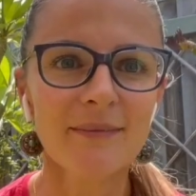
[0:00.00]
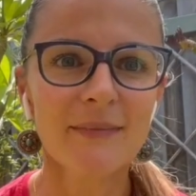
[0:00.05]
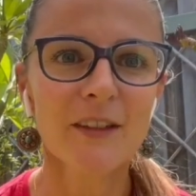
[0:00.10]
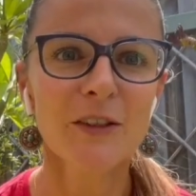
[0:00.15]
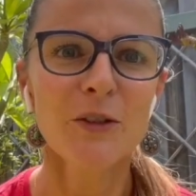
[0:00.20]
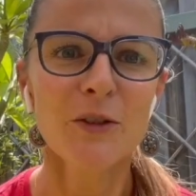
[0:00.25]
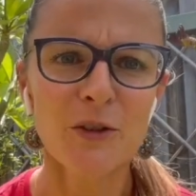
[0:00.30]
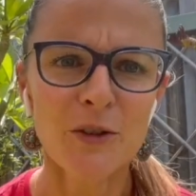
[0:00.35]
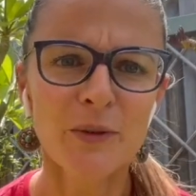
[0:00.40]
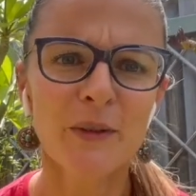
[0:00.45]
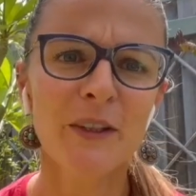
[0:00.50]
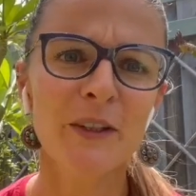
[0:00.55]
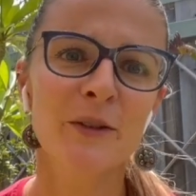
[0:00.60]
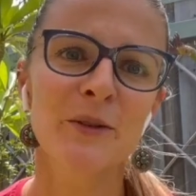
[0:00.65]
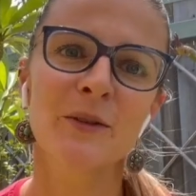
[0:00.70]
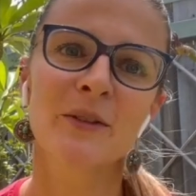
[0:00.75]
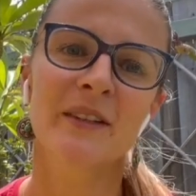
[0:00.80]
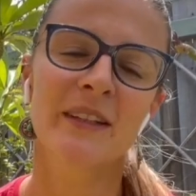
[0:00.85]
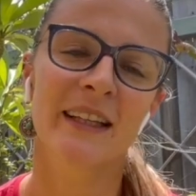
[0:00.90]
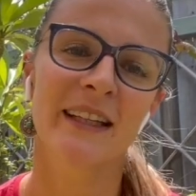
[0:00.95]
You're doing
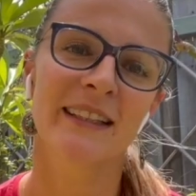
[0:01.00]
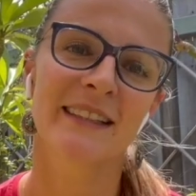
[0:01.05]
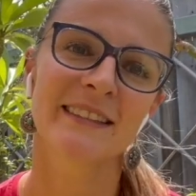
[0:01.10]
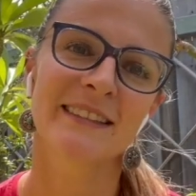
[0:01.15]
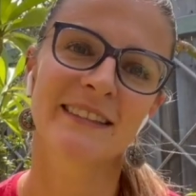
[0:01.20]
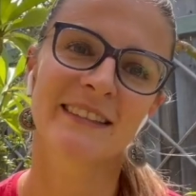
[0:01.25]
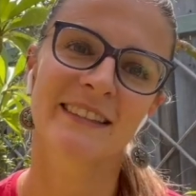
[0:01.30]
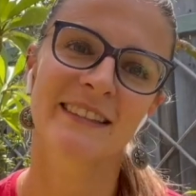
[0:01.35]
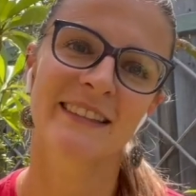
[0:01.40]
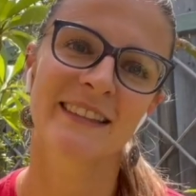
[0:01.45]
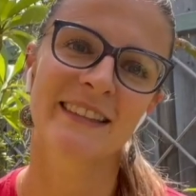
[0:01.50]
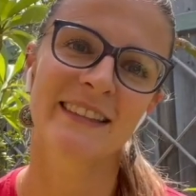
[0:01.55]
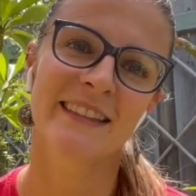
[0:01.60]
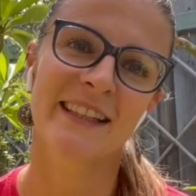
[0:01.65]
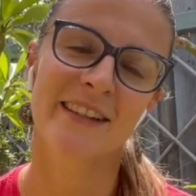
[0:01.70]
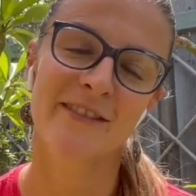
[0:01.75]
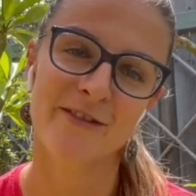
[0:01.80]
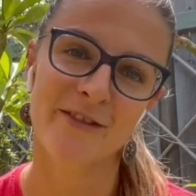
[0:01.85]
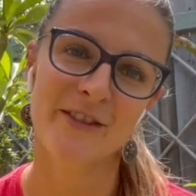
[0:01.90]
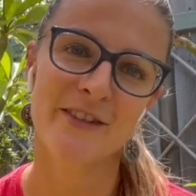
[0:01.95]
good things
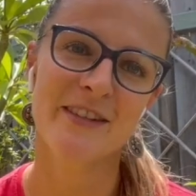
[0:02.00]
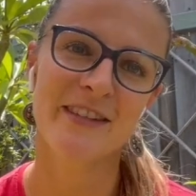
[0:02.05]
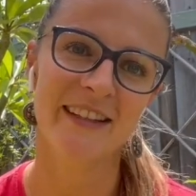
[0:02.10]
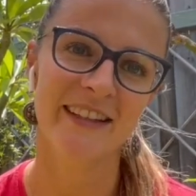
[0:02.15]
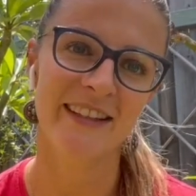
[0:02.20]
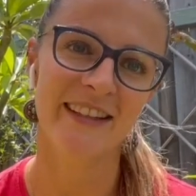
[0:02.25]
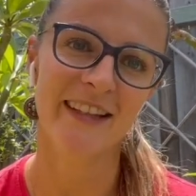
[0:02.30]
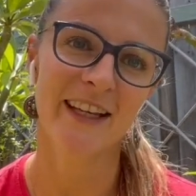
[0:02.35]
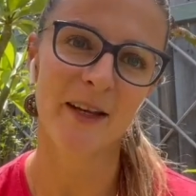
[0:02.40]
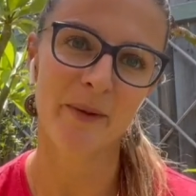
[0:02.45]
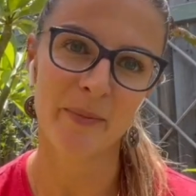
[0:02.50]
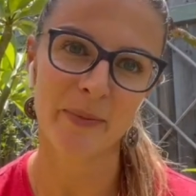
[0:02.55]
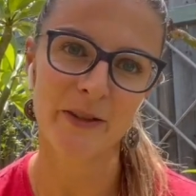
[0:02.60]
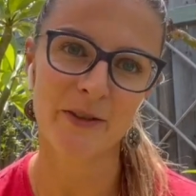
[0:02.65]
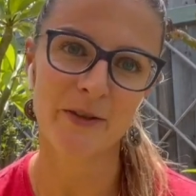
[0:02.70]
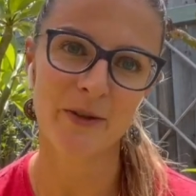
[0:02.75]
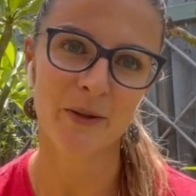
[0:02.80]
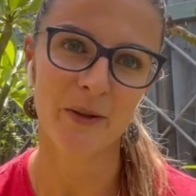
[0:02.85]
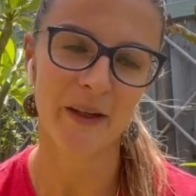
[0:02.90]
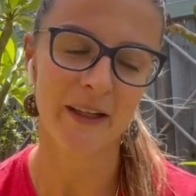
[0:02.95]
every day, I
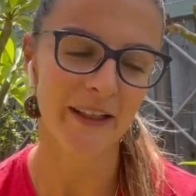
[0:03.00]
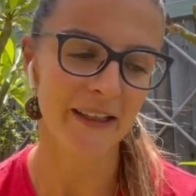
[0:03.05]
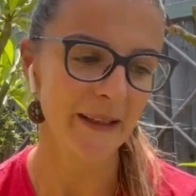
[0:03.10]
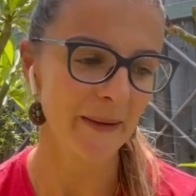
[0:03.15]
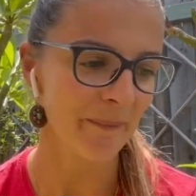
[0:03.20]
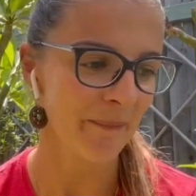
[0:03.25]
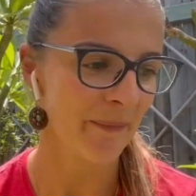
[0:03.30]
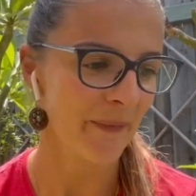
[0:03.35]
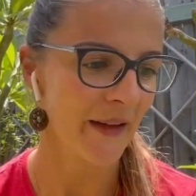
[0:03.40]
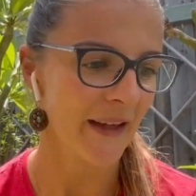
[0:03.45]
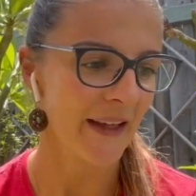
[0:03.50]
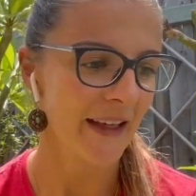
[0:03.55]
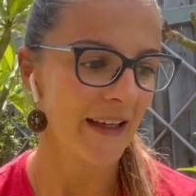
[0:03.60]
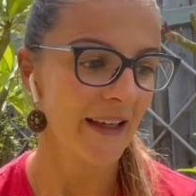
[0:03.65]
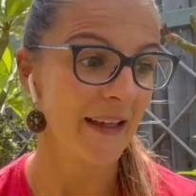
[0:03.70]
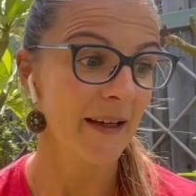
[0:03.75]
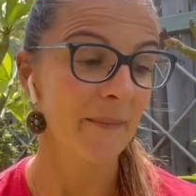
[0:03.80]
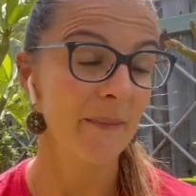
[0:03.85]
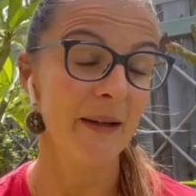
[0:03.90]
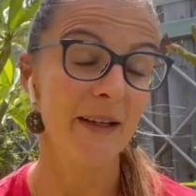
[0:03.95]
bet you are.
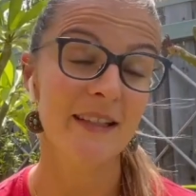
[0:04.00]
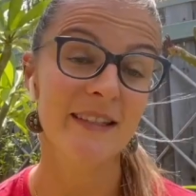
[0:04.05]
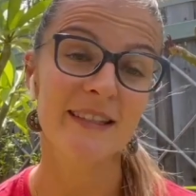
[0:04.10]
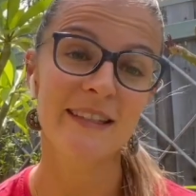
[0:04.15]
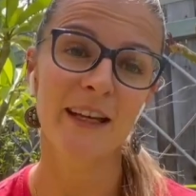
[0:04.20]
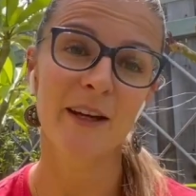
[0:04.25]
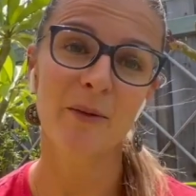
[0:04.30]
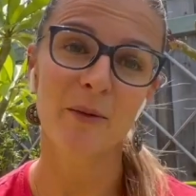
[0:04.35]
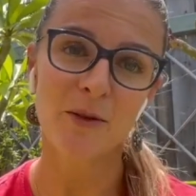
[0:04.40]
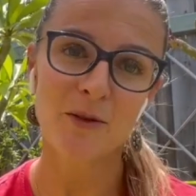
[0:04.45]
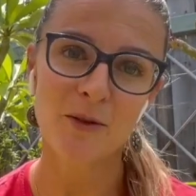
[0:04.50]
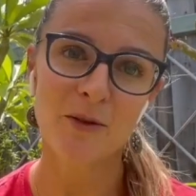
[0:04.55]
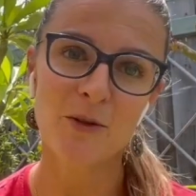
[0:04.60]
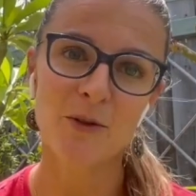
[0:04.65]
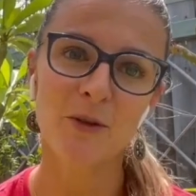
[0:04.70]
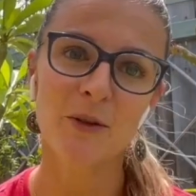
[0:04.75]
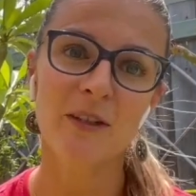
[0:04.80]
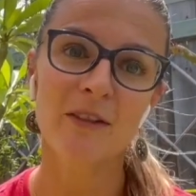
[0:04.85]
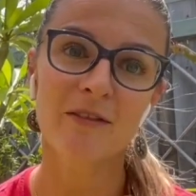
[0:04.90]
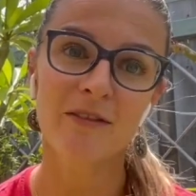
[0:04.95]
But I want
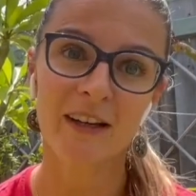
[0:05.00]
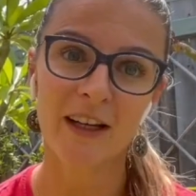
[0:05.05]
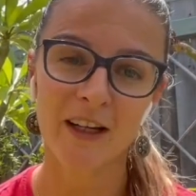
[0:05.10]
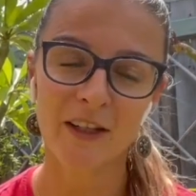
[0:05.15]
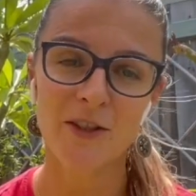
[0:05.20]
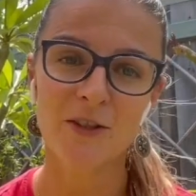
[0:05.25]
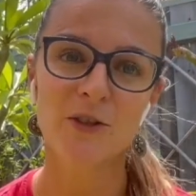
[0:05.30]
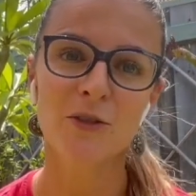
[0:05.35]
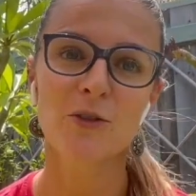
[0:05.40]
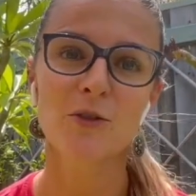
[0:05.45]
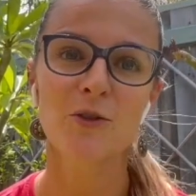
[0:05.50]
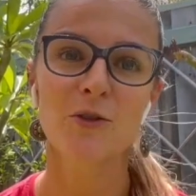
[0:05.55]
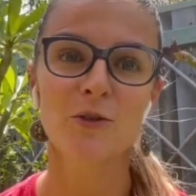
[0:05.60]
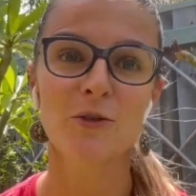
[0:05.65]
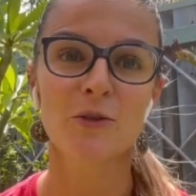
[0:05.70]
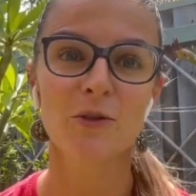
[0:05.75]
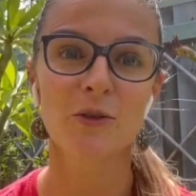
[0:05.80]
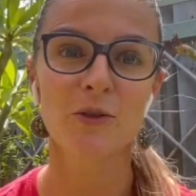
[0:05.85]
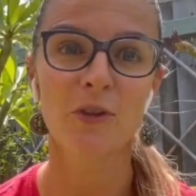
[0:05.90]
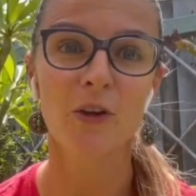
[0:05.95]
to invite you
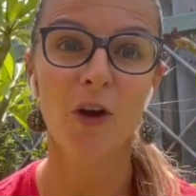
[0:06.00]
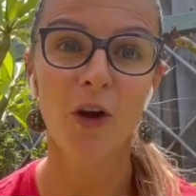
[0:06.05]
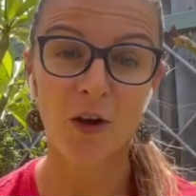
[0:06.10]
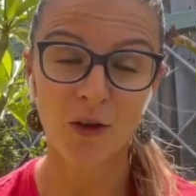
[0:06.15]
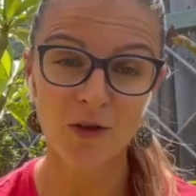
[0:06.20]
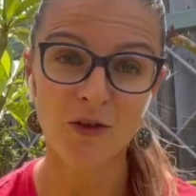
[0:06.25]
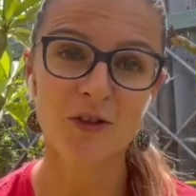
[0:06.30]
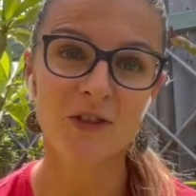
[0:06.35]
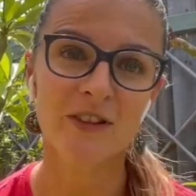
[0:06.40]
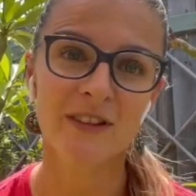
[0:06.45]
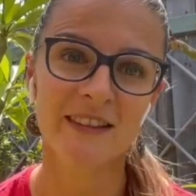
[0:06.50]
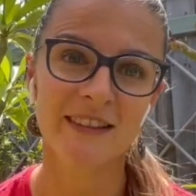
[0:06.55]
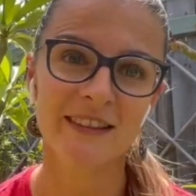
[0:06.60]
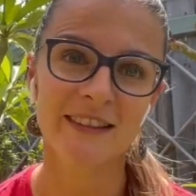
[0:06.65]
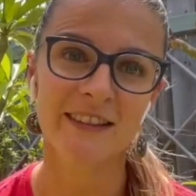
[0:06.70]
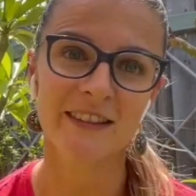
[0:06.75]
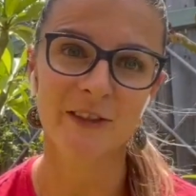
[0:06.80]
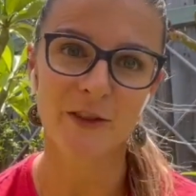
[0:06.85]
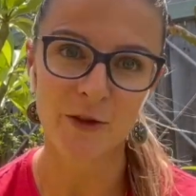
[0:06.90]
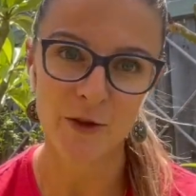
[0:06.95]
to
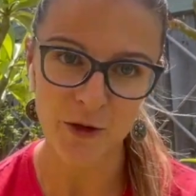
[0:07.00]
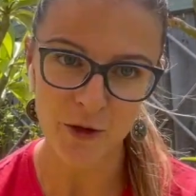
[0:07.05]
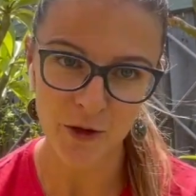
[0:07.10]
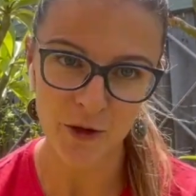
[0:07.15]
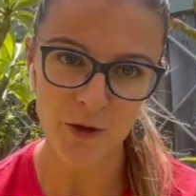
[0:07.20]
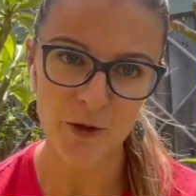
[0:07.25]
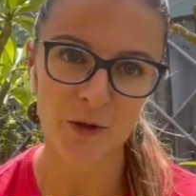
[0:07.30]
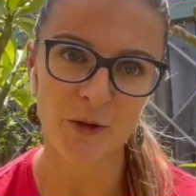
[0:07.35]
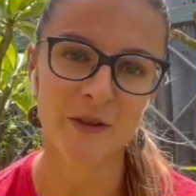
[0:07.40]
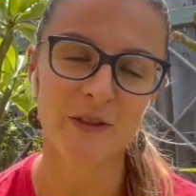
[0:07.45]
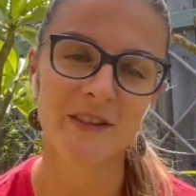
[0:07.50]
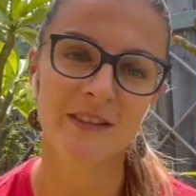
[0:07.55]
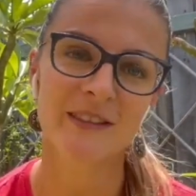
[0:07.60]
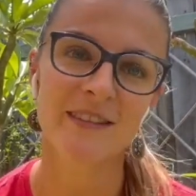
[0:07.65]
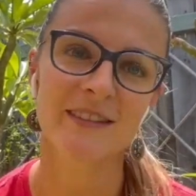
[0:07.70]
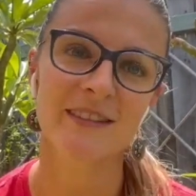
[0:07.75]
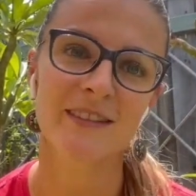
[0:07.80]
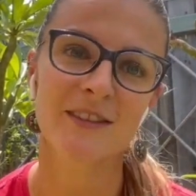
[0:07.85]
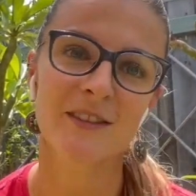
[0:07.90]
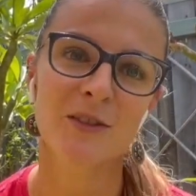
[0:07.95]
consciously choose
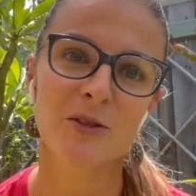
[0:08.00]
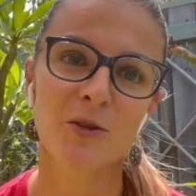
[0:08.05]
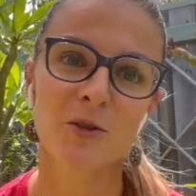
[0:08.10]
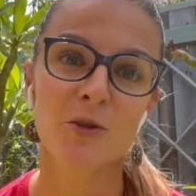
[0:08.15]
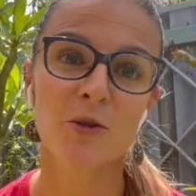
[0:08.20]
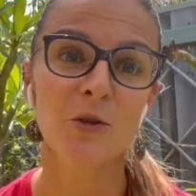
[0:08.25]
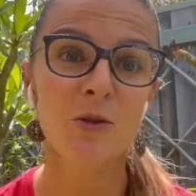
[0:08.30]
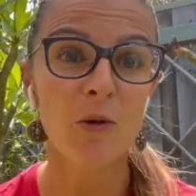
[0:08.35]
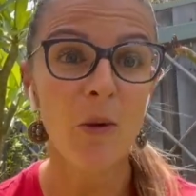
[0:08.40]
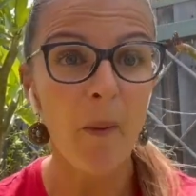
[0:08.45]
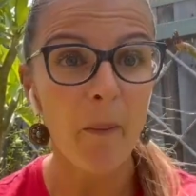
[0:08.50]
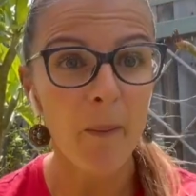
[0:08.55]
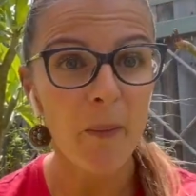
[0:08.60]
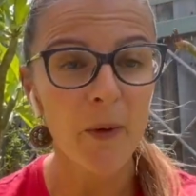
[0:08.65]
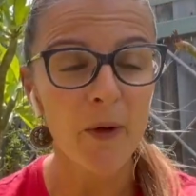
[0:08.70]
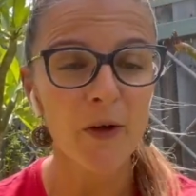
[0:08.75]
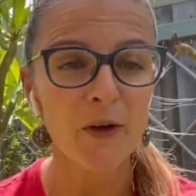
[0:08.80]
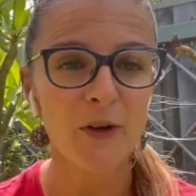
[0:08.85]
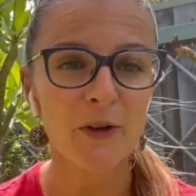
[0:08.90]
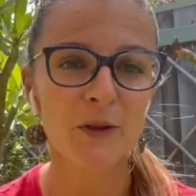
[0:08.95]
to do
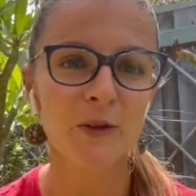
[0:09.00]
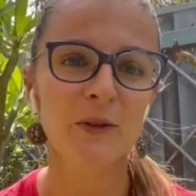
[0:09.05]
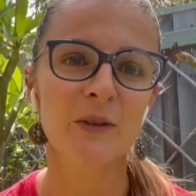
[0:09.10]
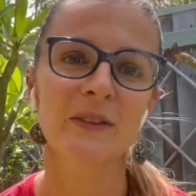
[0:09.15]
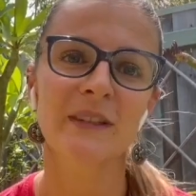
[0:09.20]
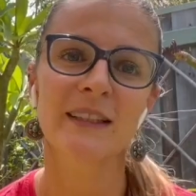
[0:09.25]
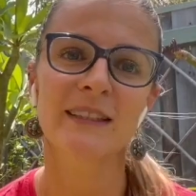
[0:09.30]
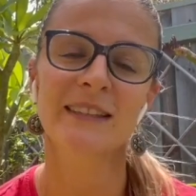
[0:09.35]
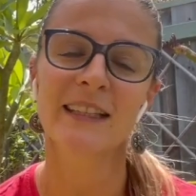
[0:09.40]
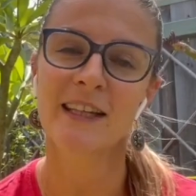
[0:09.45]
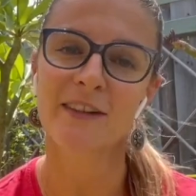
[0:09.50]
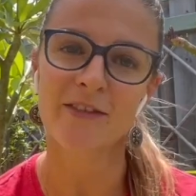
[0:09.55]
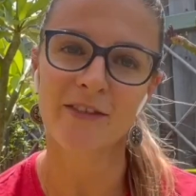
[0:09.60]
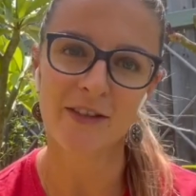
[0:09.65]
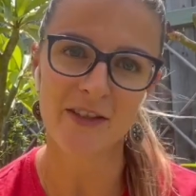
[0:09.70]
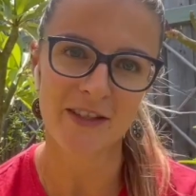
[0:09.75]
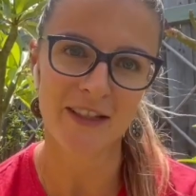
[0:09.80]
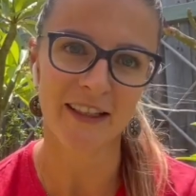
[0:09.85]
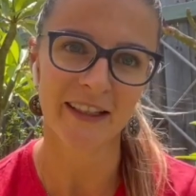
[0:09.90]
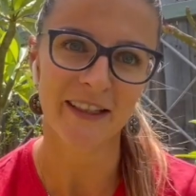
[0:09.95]
more goodness
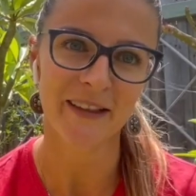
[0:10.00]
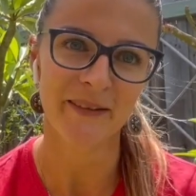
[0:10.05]
every day.